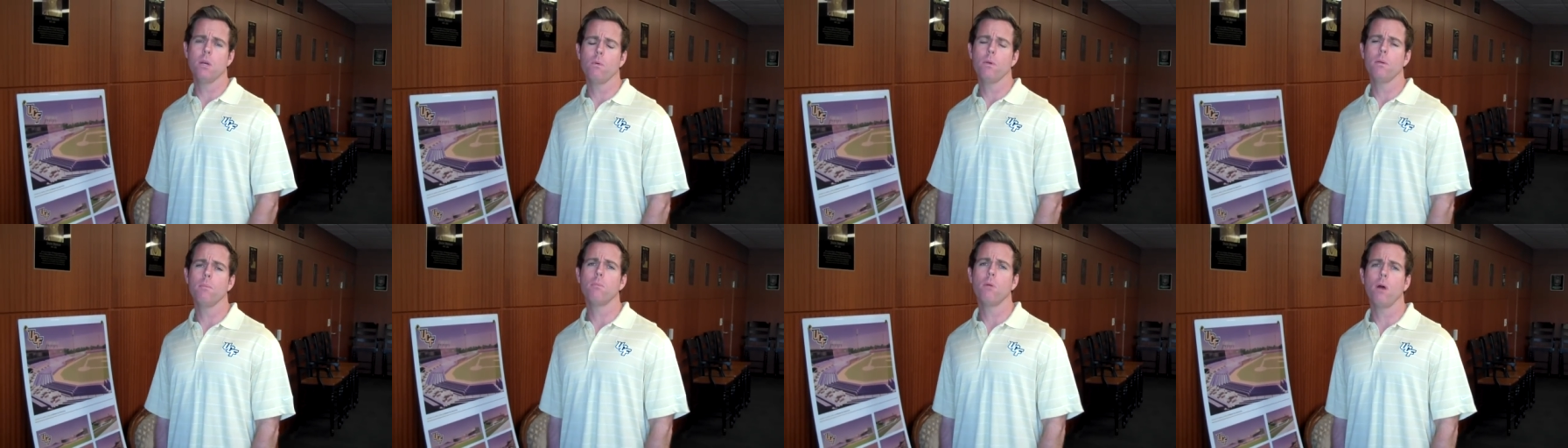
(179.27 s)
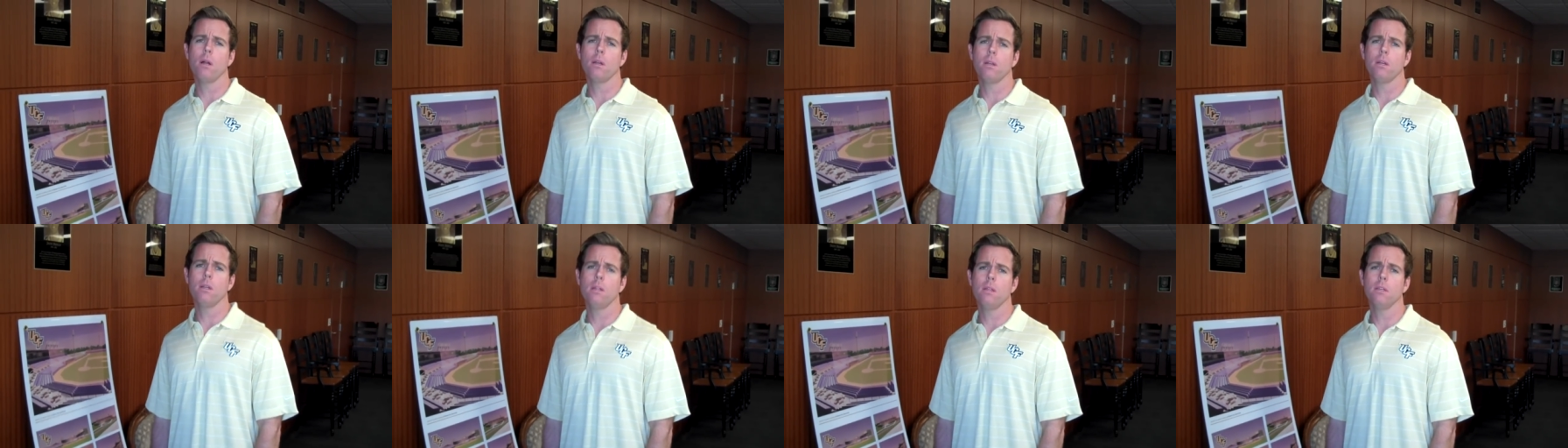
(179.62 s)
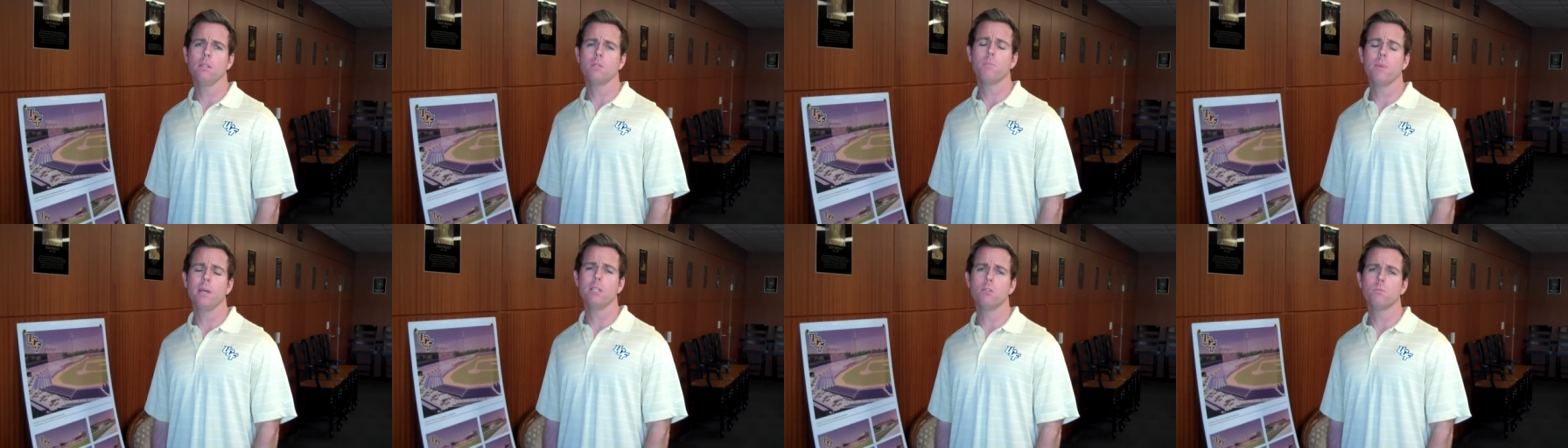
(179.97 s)
that we brought into
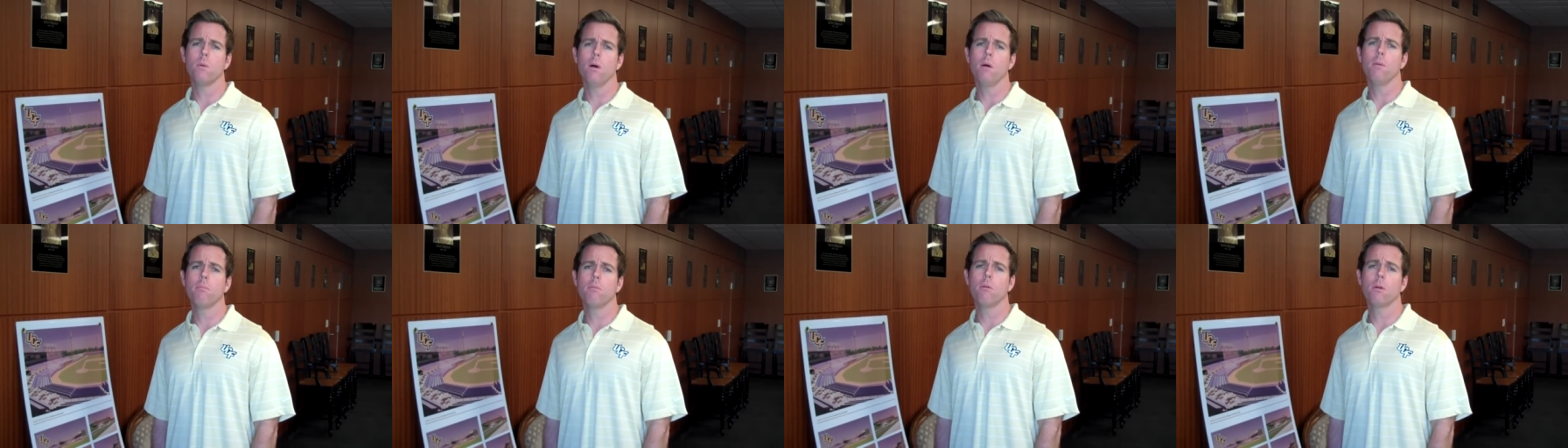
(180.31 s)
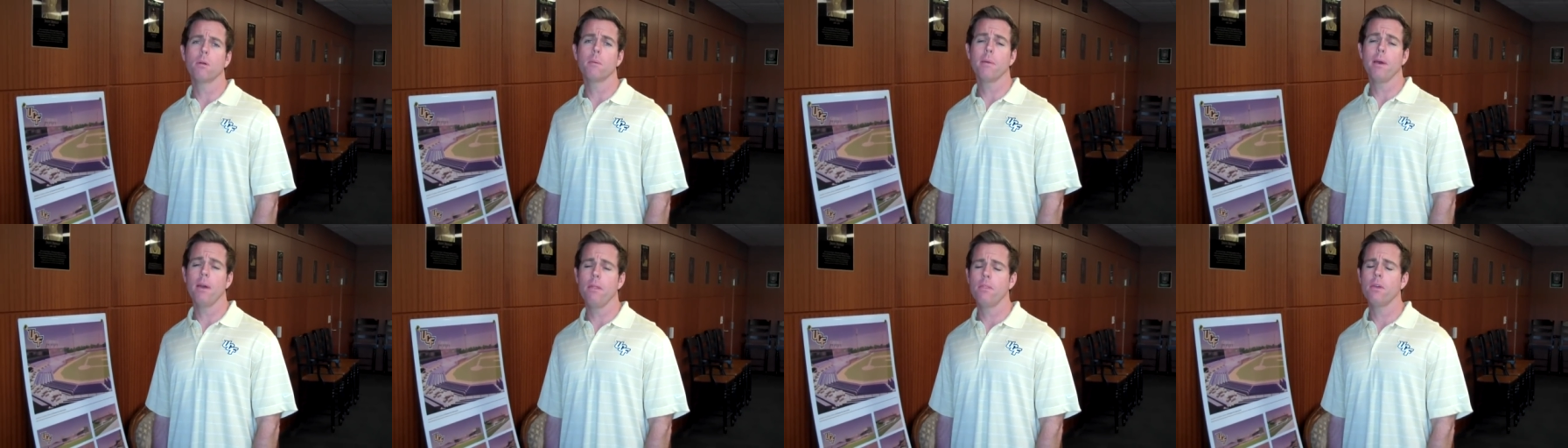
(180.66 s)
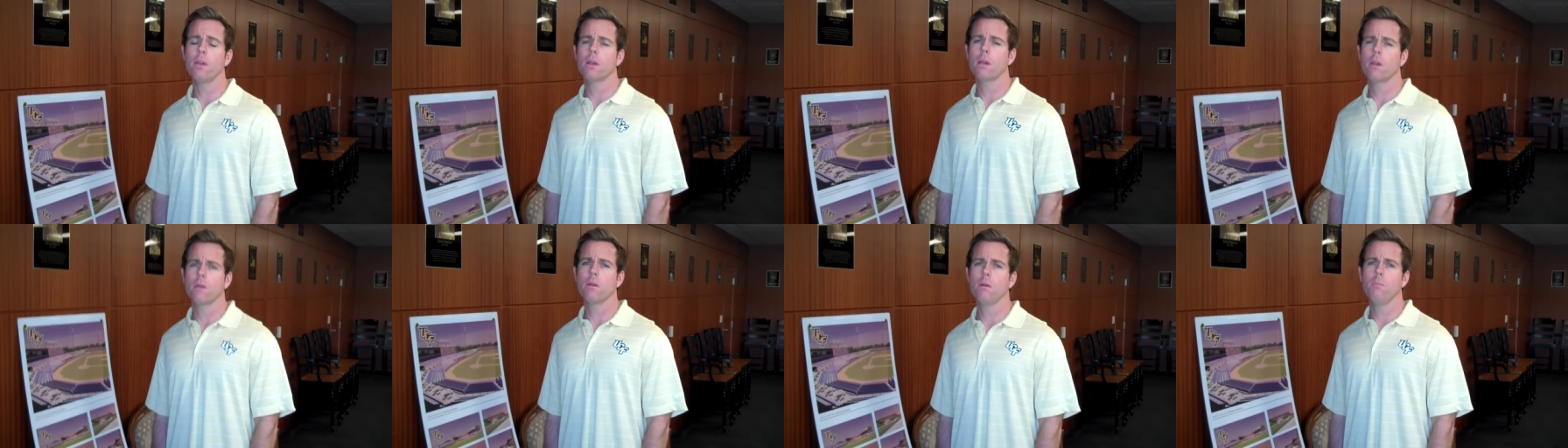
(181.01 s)
this baseball program that I
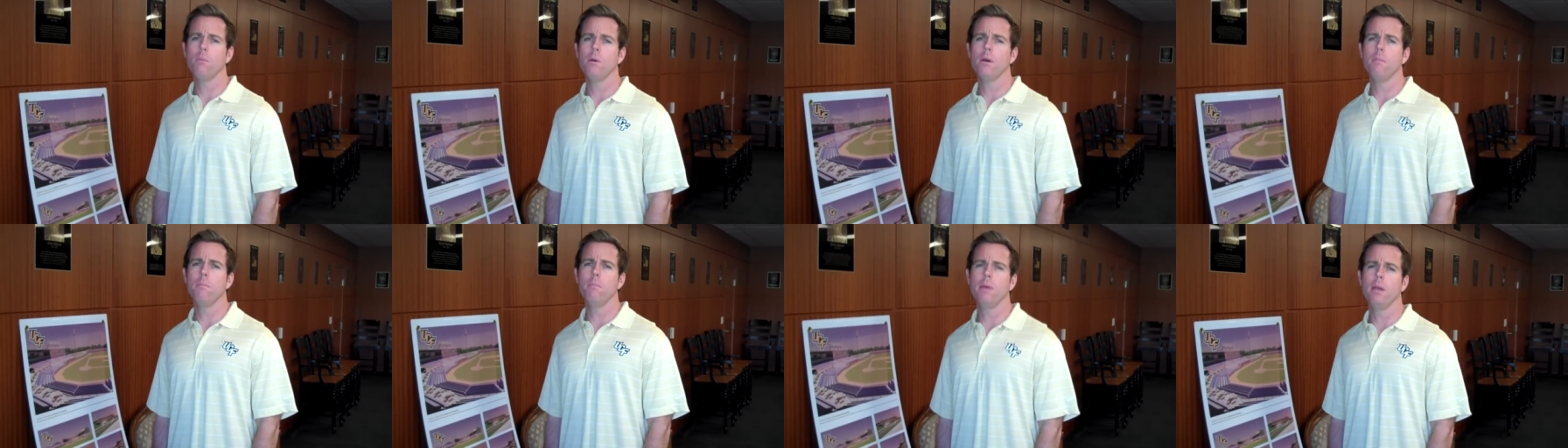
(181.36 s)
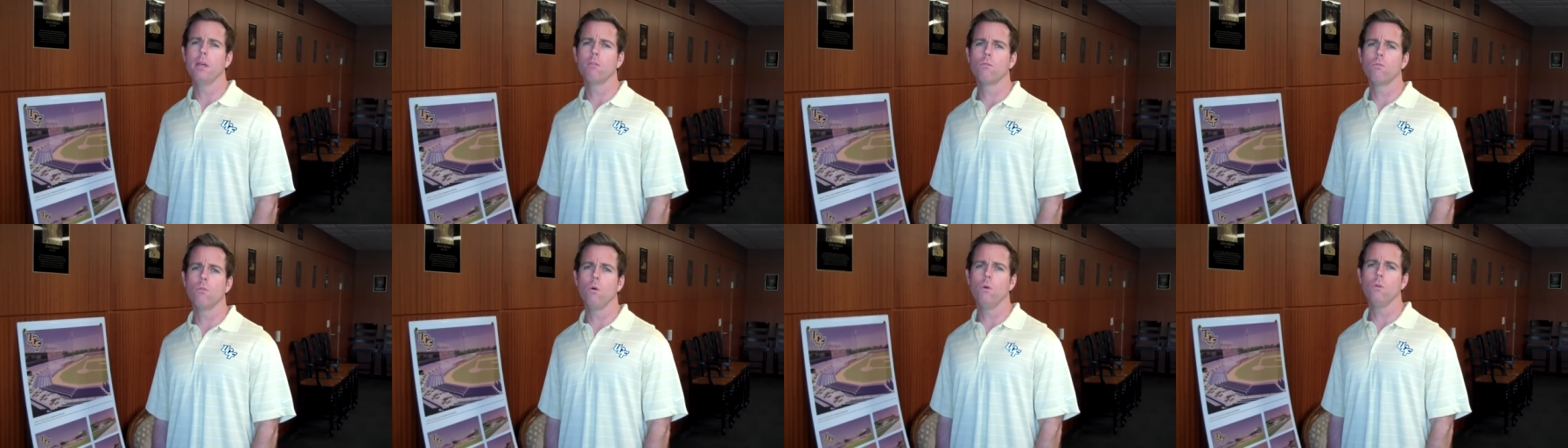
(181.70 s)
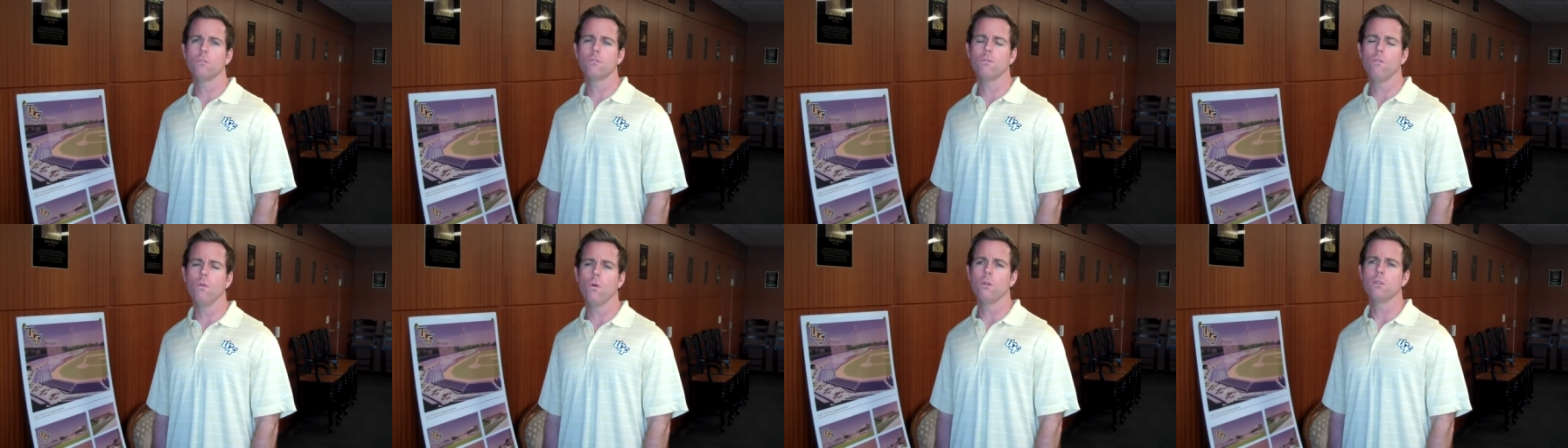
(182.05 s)
think are going to play big
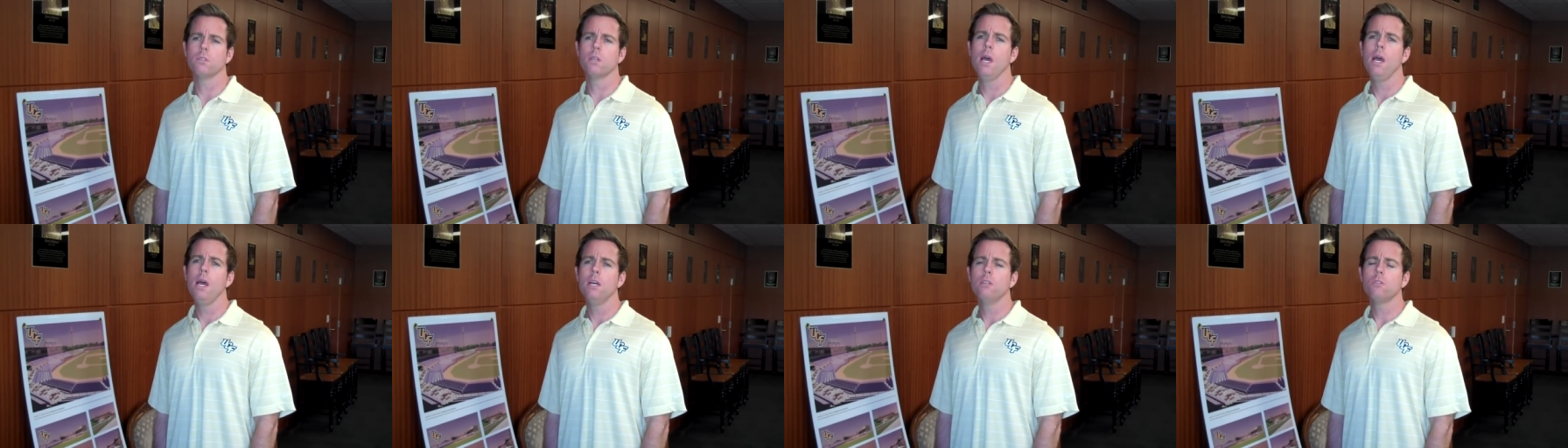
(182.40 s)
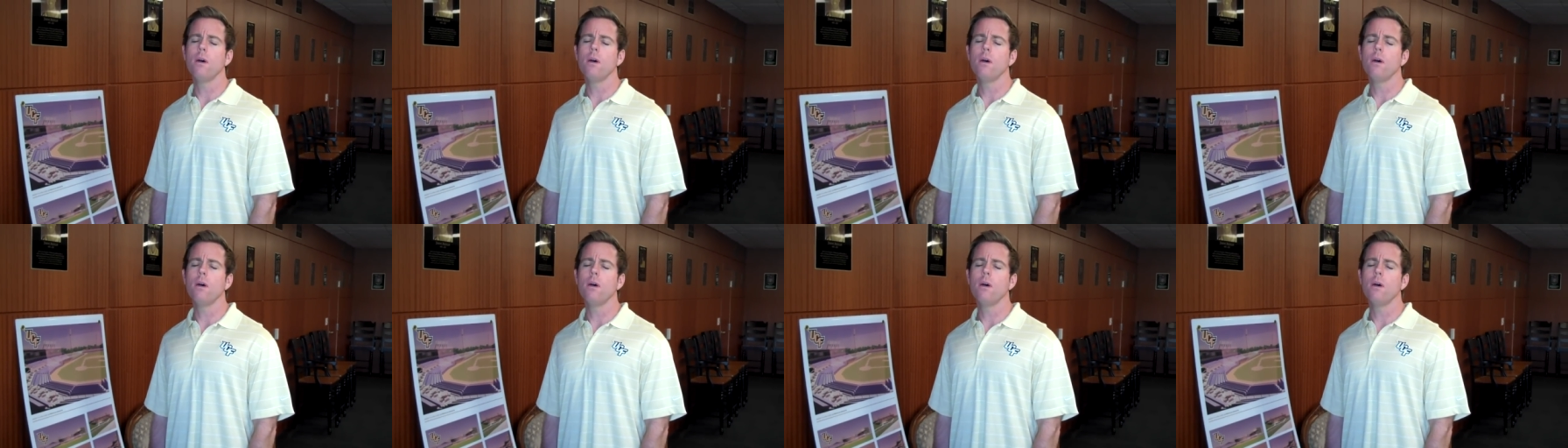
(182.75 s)
roles for us.